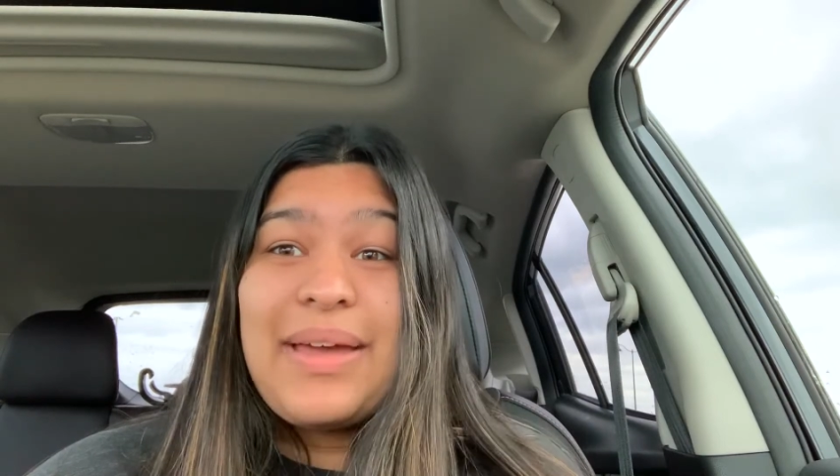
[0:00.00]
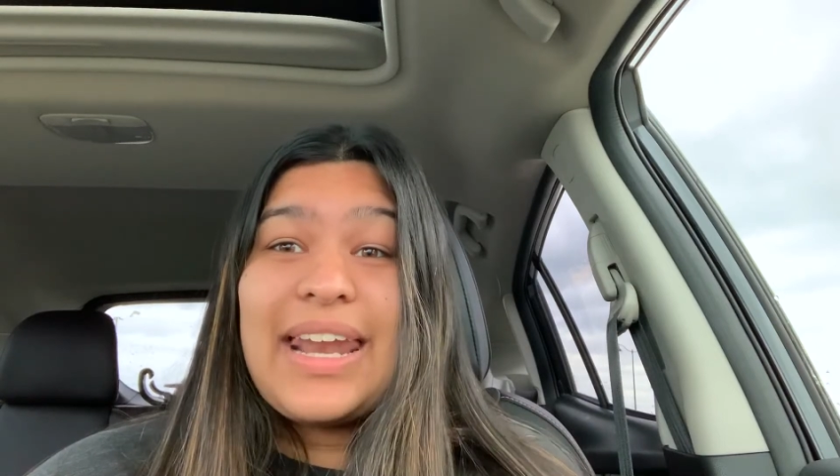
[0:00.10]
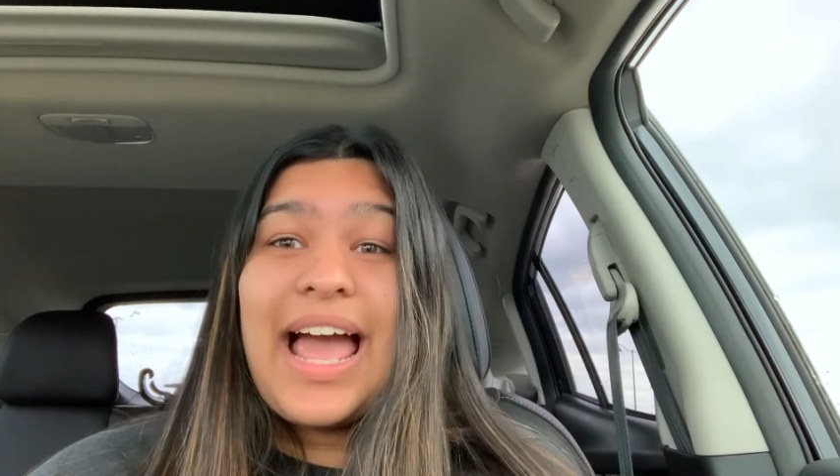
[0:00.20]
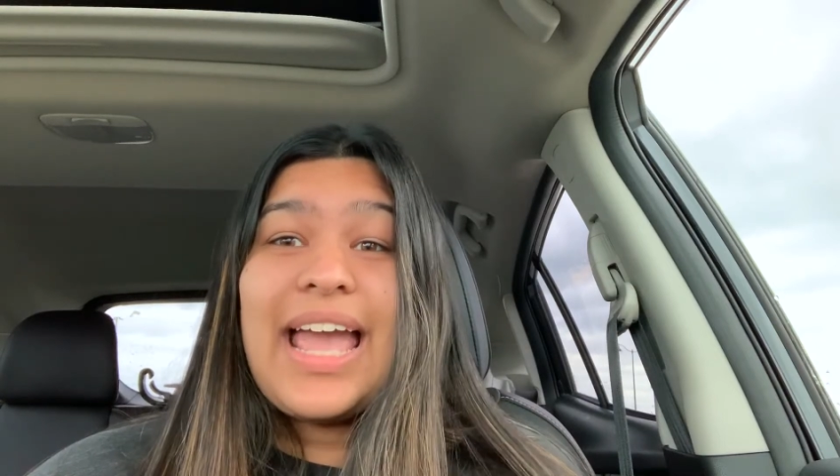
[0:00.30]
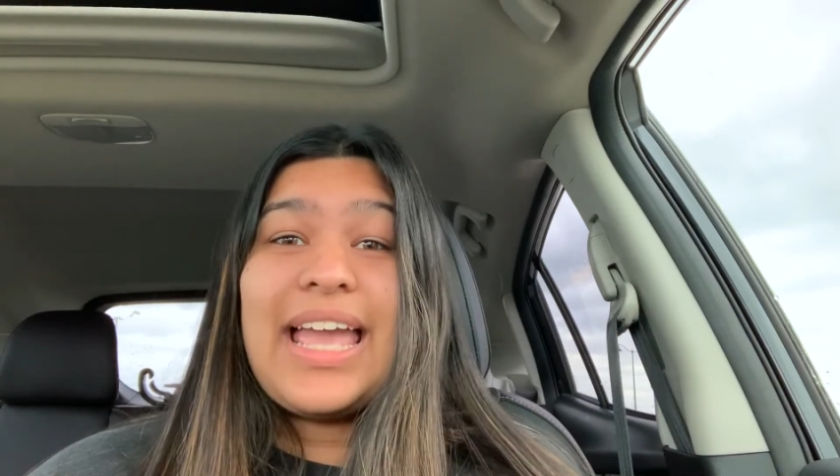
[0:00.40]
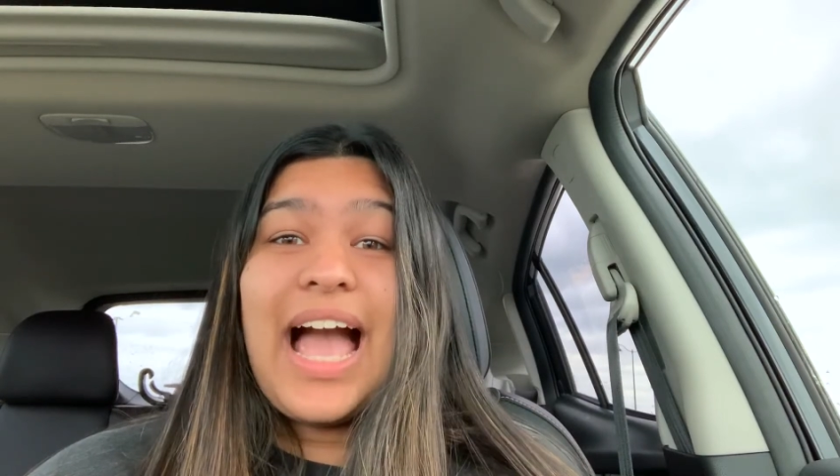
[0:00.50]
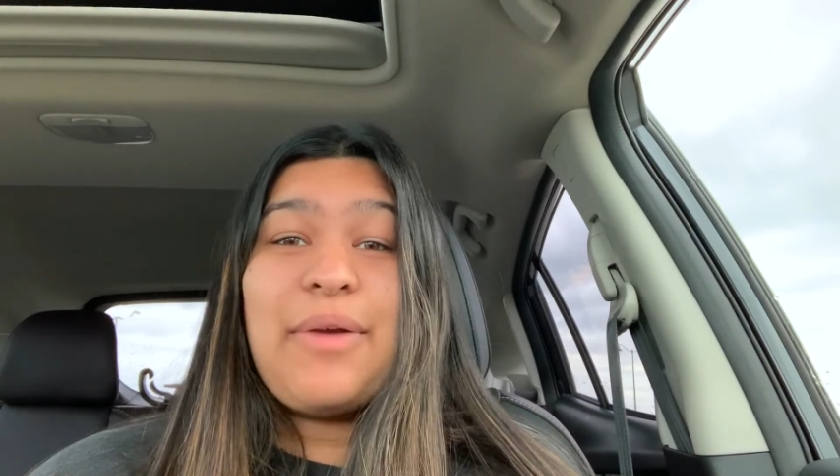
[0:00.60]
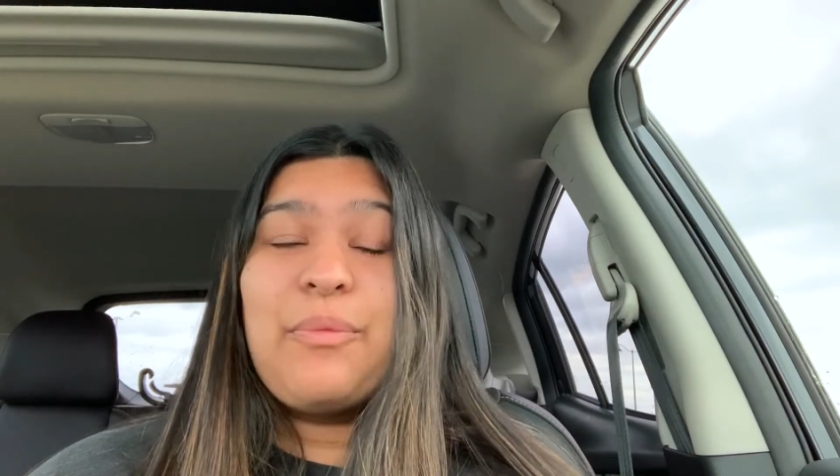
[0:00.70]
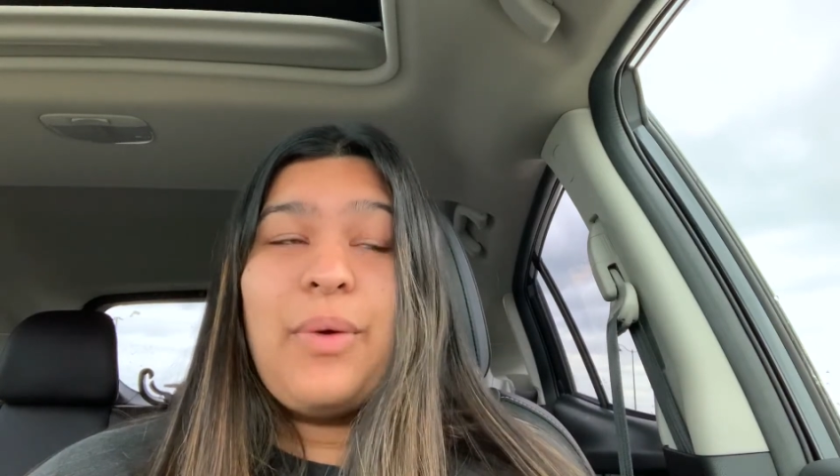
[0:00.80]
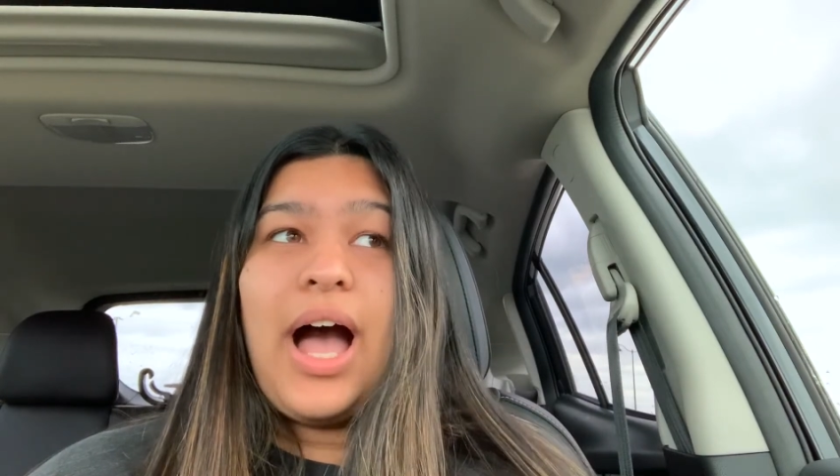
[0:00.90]
and I
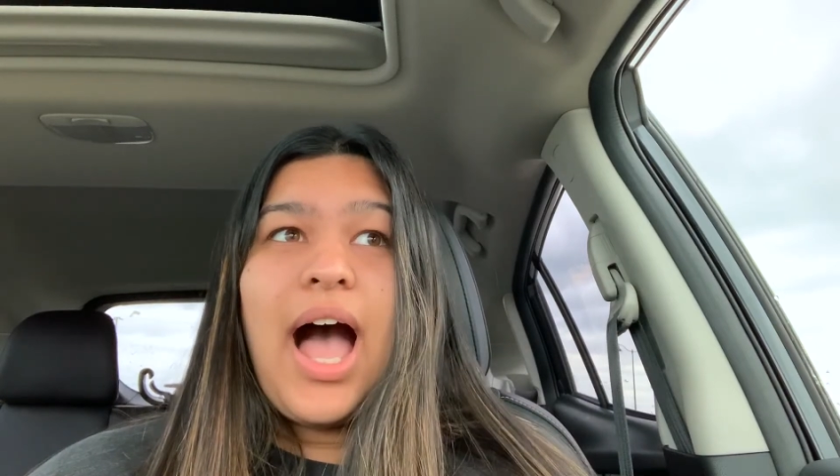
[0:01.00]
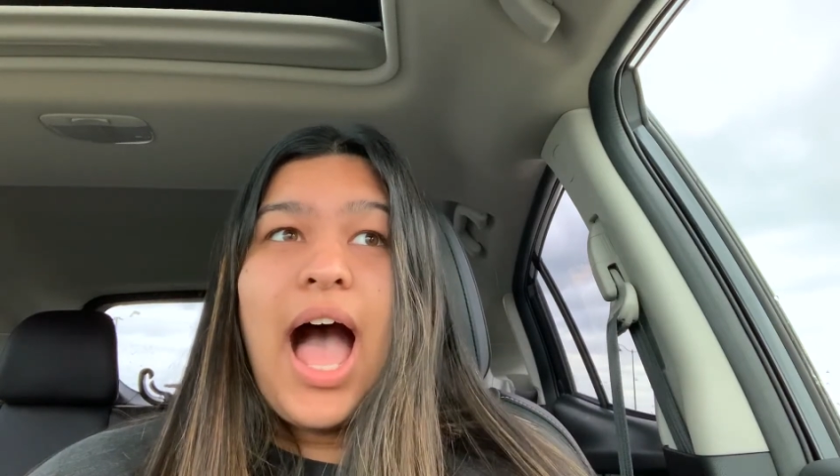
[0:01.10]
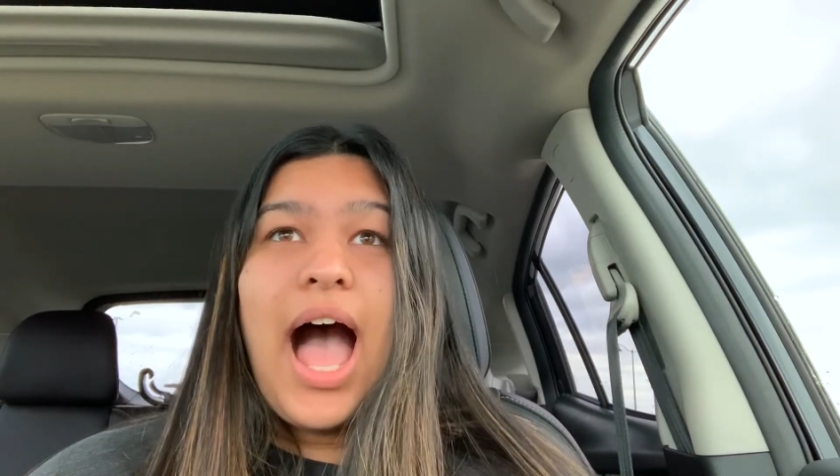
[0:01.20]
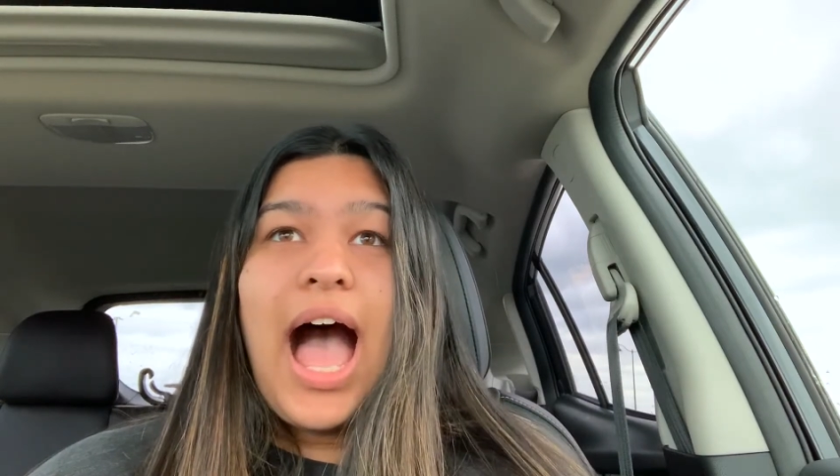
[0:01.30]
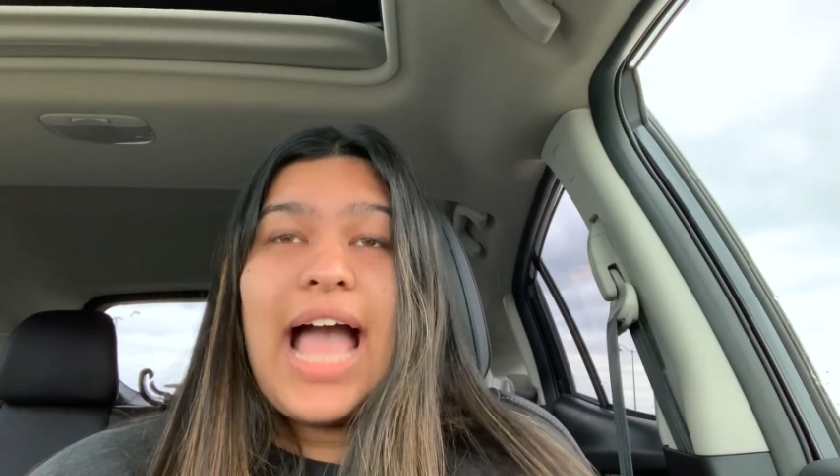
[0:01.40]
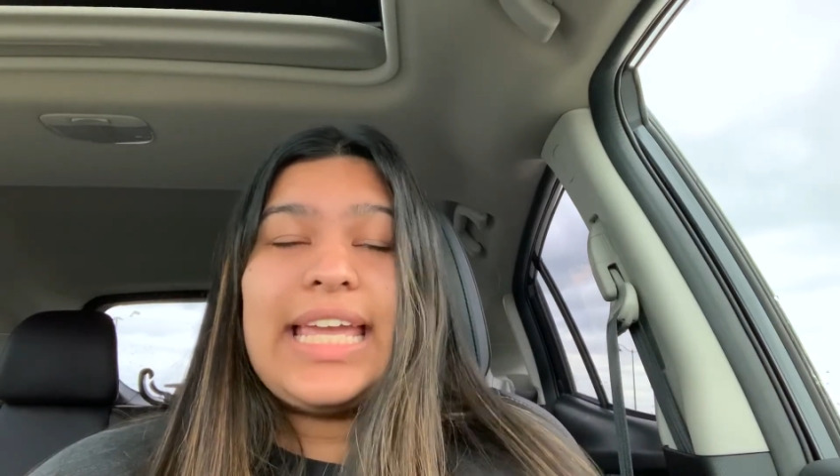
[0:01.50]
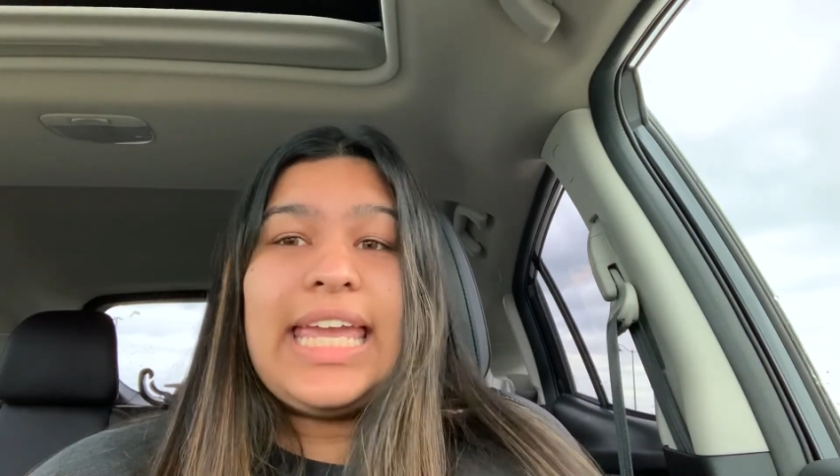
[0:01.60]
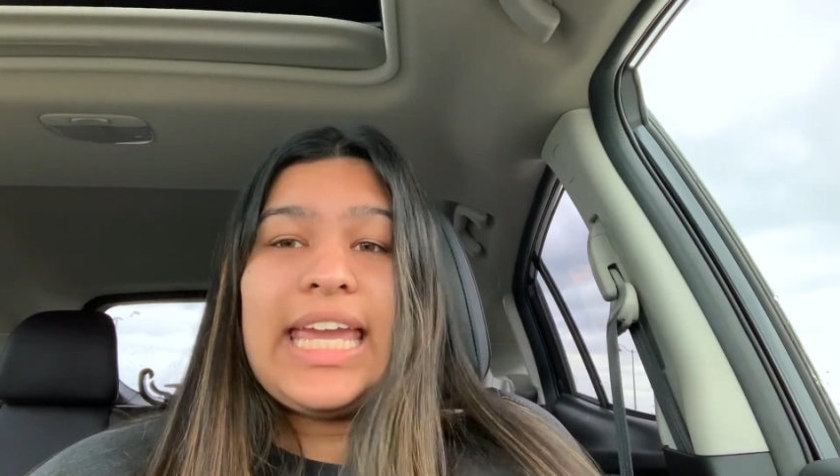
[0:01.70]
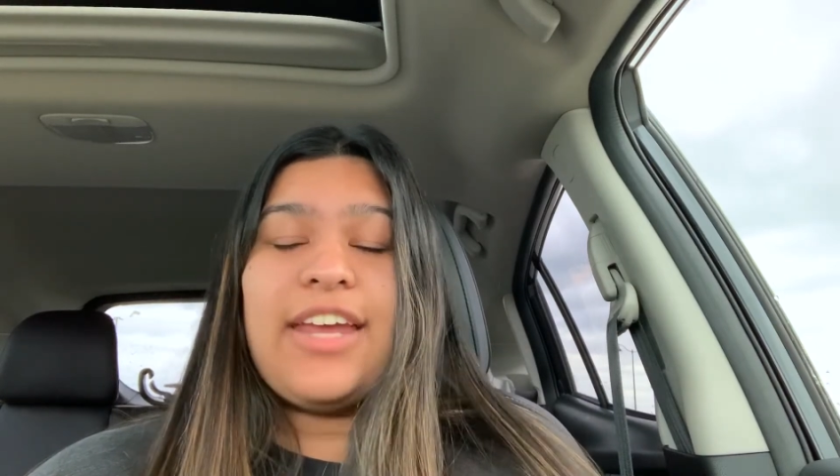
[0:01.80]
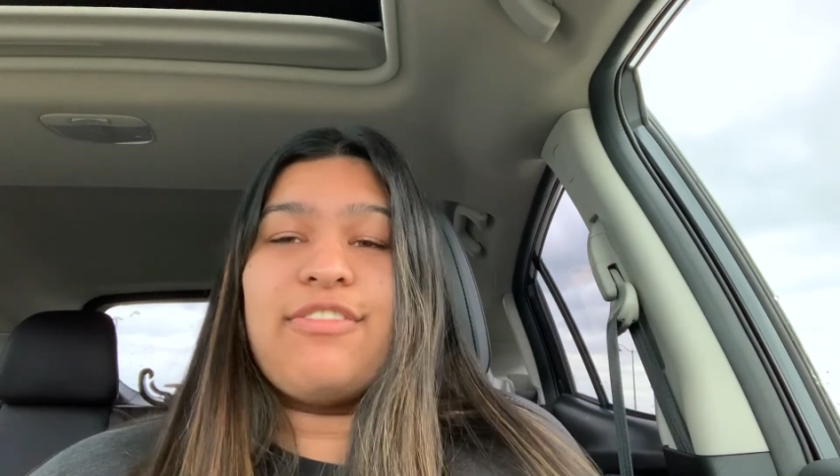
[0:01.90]
can't